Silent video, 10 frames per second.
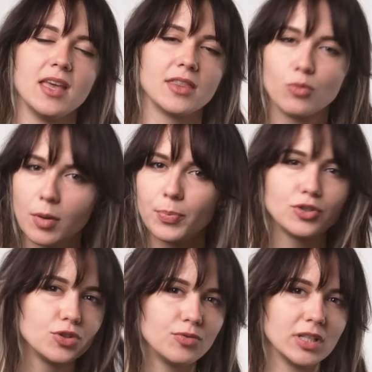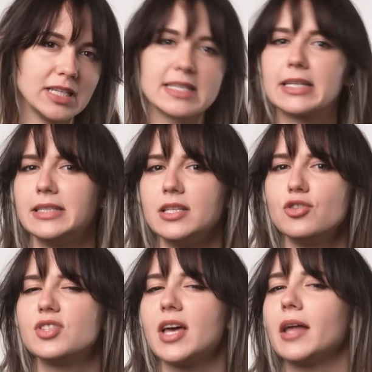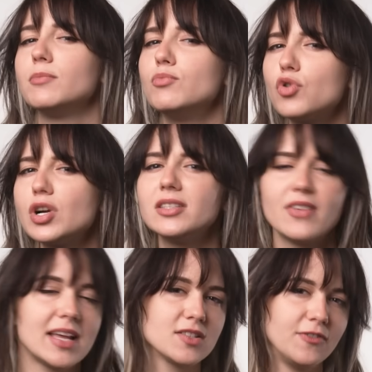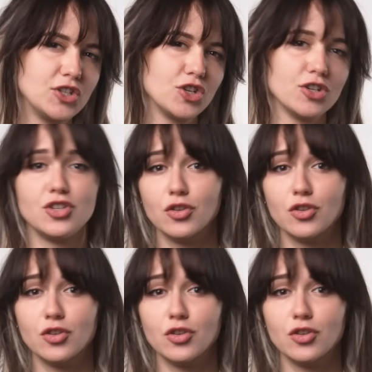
The 1.2 release continues to add more advanced features